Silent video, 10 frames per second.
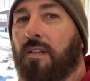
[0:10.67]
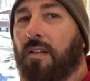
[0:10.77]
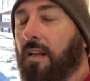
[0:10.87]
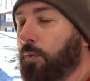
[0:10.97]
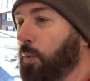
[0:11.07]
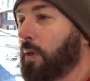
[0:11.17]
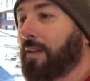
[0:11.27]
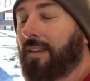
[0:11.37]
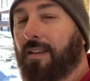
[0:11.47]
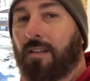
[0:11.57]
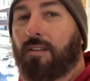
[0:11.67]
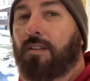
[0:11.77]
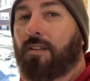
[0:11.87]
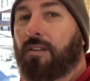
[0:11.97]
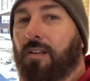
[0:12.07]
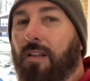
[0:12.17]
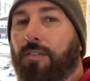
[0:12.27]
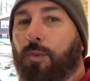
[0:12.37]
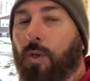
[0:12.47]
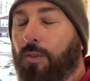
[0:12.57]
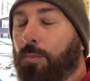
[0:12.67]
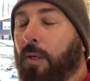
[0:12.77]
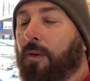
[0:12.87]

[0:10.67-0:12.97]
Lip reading: That's what I get. You leave Krispy